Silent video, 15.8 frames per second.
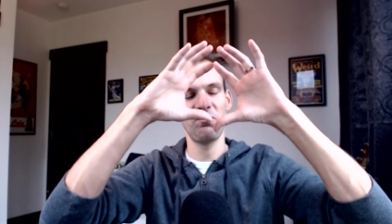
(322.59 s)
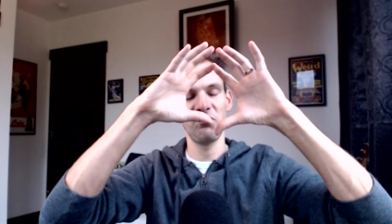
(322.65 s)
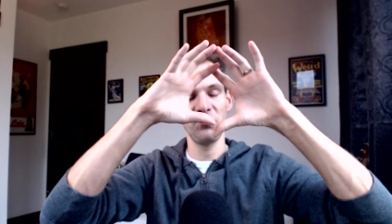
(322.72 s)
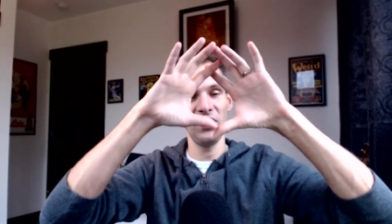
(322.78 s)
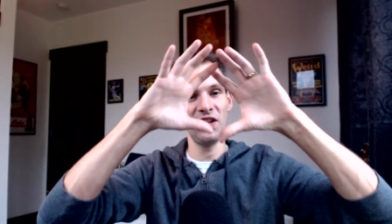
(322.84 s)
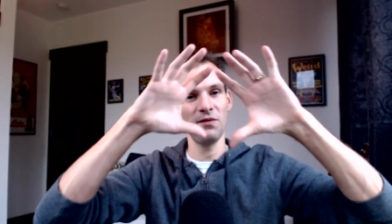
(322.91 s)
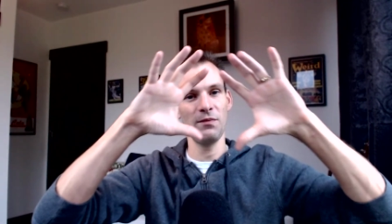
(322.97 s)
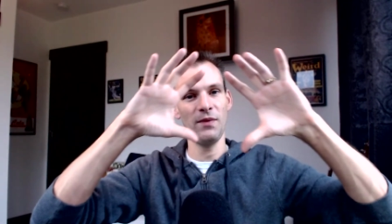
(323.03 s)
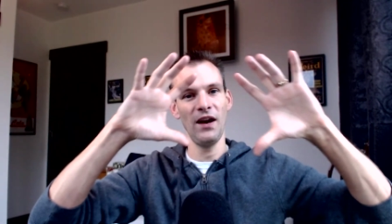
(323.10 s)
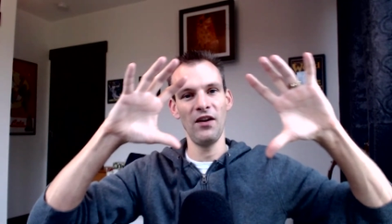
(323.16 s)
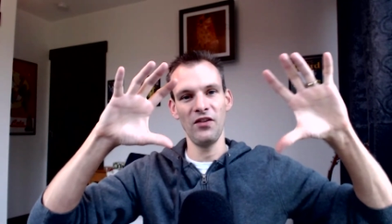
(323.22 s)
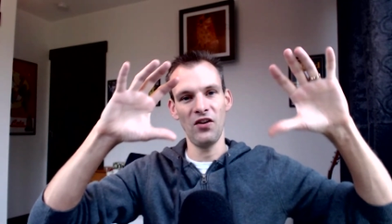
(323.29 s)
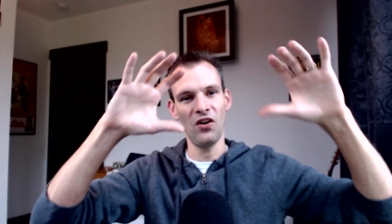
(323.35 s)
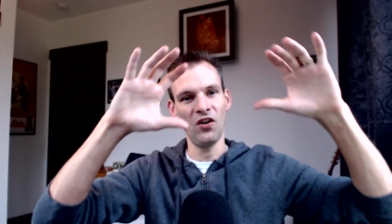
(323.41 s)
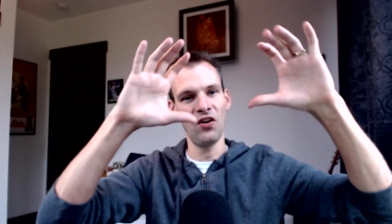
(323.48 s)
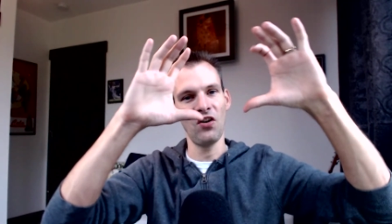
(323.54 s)
spread them out
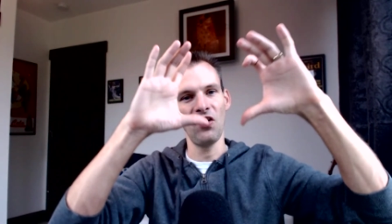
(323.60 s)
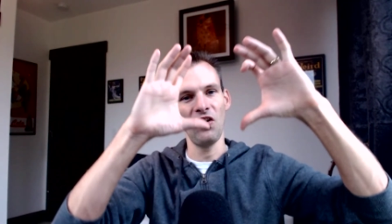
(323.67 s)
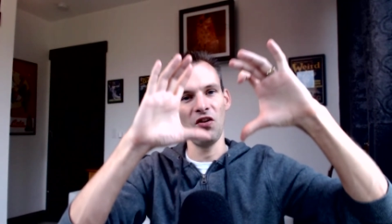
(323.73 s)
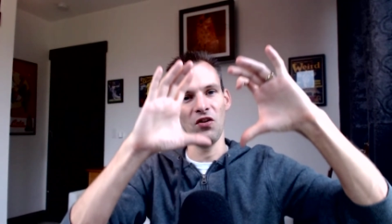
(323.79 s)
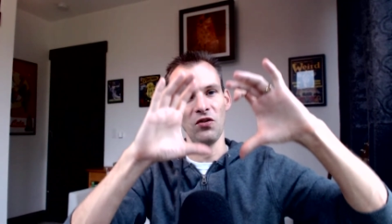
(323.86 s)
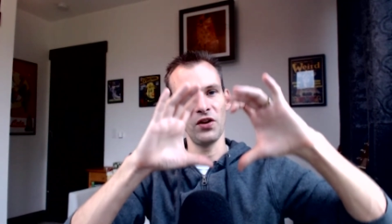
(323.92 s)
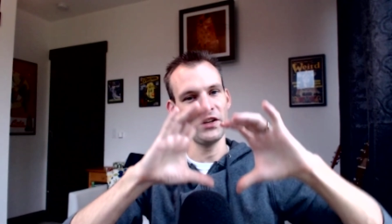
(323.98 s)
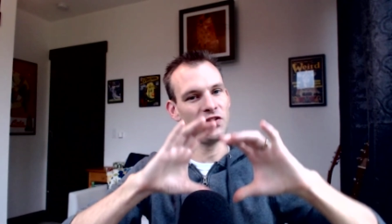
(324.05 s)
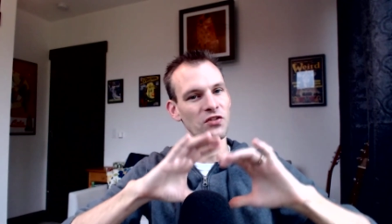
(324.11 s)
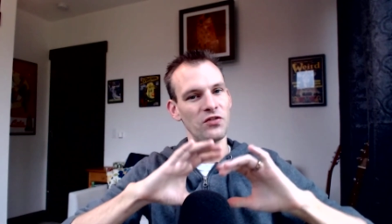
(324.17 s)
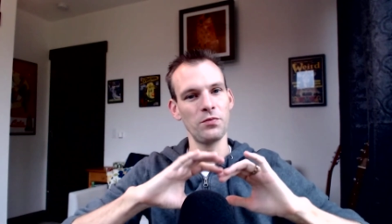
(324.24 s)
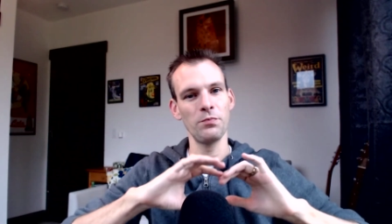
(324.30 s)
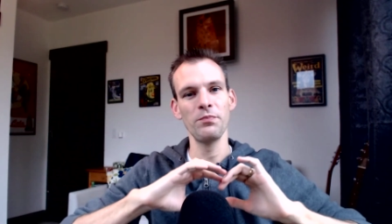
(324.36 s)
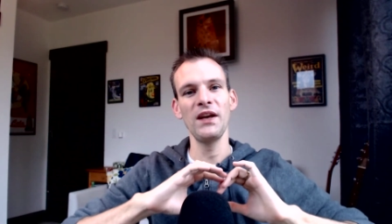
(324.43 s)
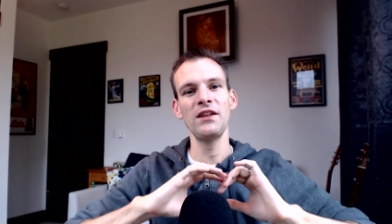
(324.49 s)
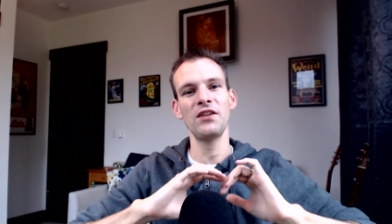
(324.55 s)
all like just
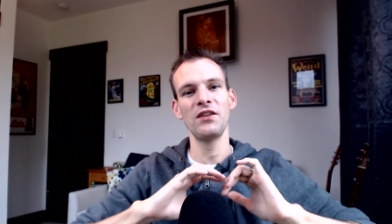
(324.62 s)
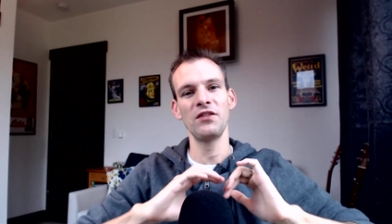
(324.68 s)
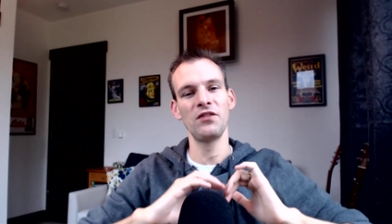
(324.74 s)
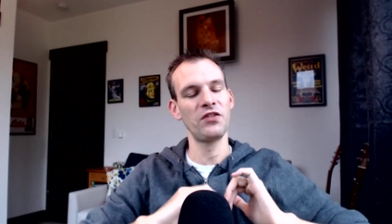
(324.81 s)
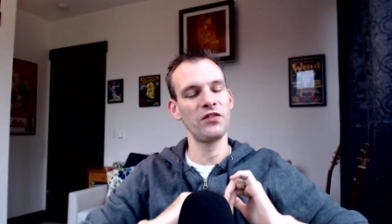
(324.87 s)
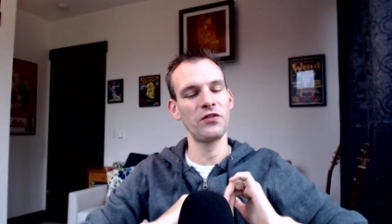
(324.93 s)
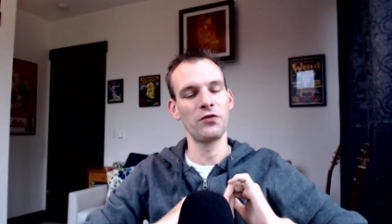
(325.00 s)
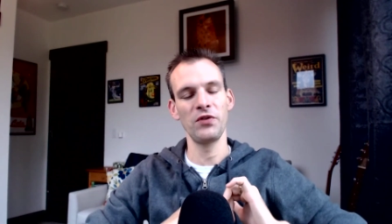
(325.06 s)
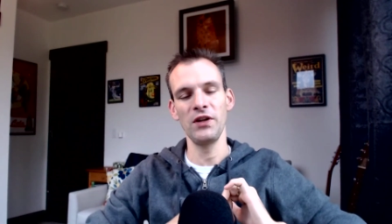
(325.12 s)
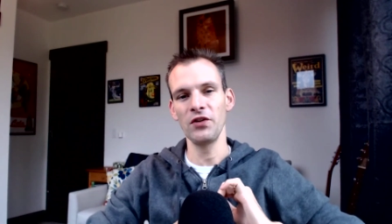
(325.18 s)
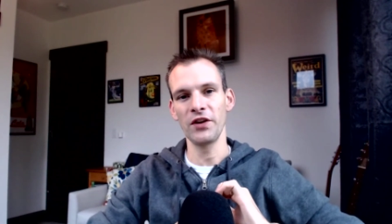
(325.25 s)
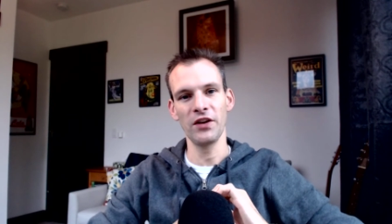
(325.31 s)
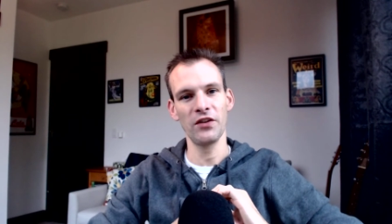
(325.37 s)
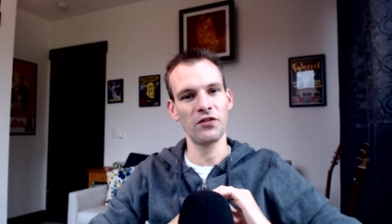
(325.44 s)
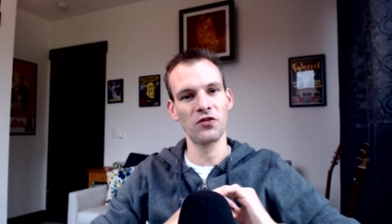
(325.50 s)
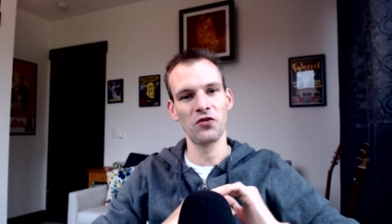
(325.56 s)
made the street look
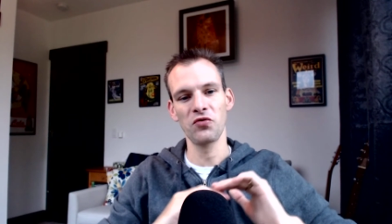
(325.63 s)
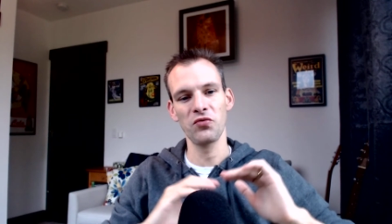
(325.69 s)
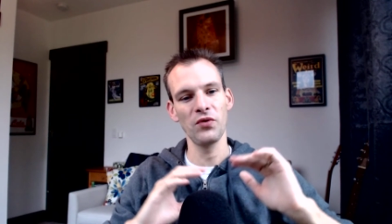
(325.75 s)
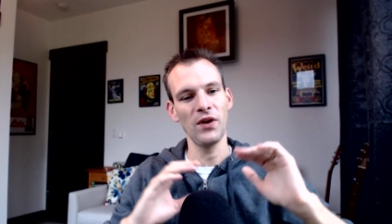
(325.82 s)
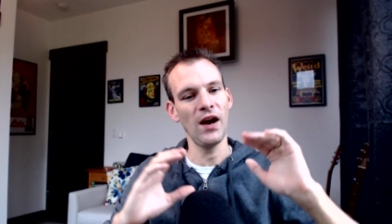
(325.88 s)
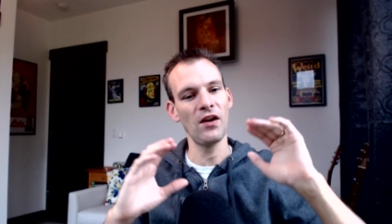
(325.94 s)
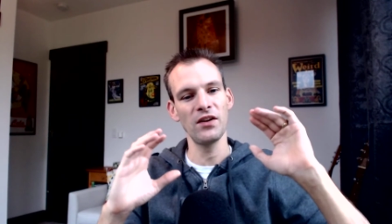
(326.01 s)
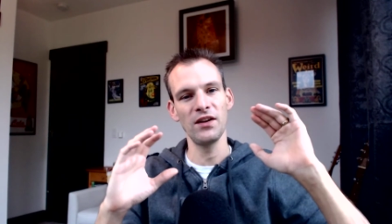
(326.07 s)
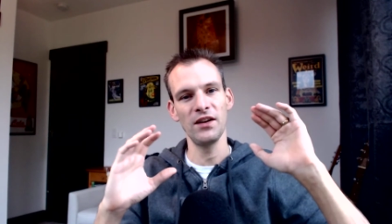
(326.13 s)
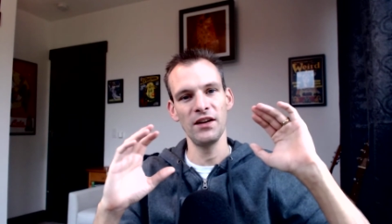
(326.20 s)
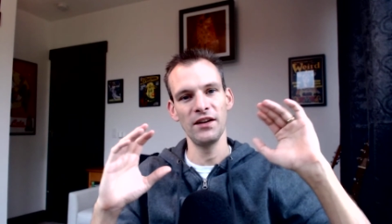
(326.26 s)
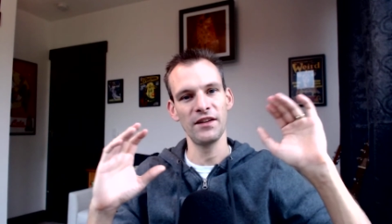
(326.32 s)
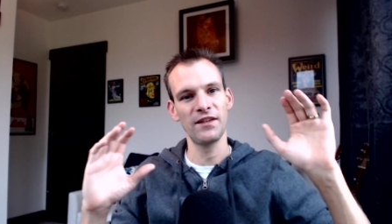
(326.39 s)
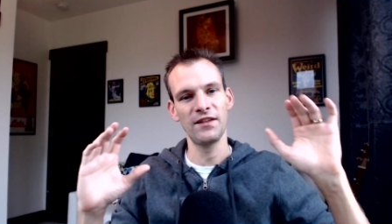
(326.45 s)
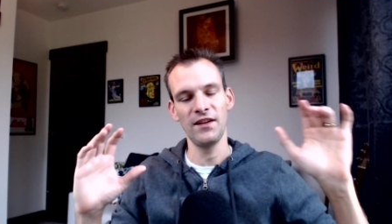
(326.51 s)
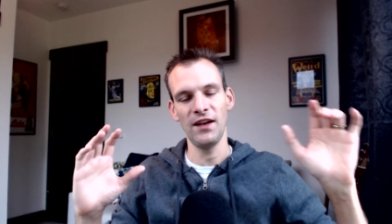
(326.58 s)
as crowded and
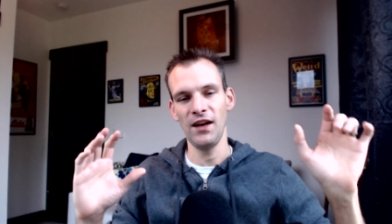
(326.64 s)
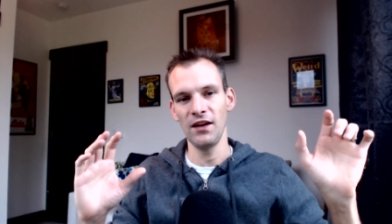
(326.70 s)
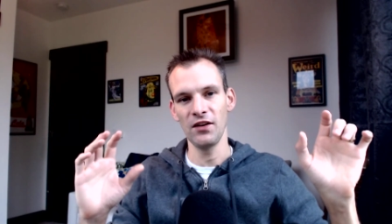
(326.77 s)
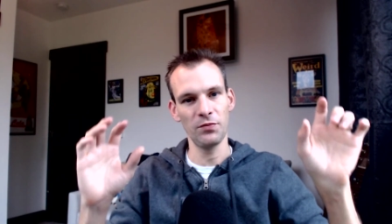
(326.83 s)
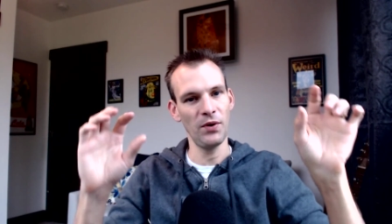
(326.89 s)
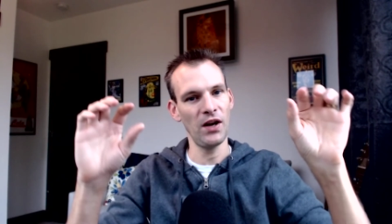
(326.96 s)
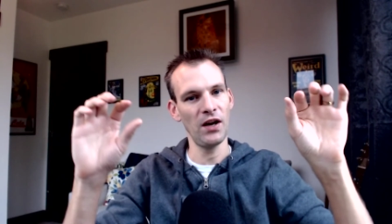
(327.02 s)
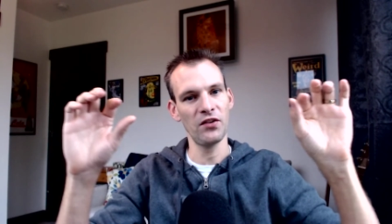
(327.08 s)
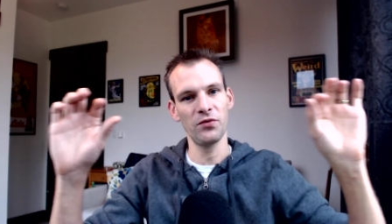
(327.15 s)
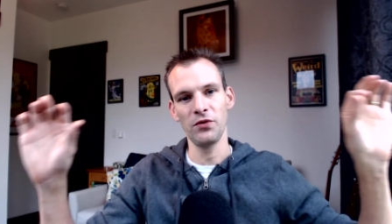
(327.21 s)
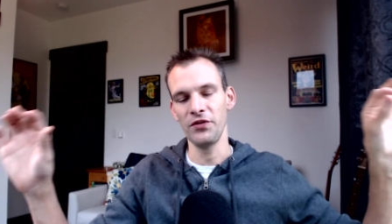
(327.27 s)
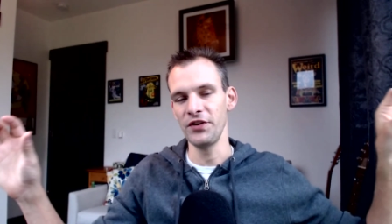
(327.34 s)
insane as possible.